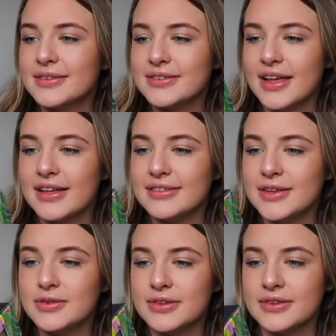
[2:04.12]
So it says
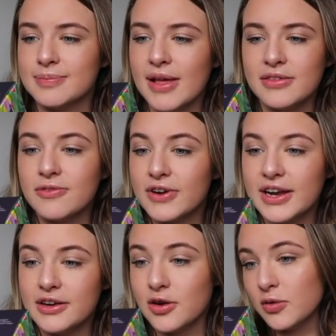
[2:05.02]
use this
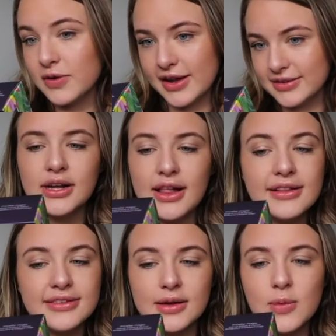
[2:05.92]
mess-free, no rinse
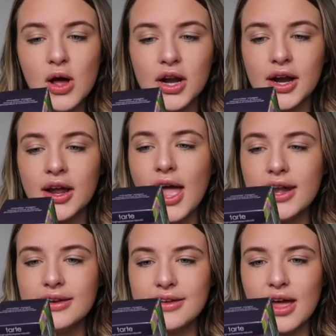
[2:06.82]
cleansing water
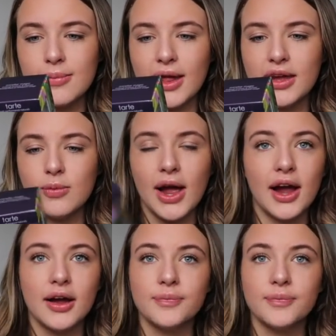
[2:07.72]
anytime, anywhere.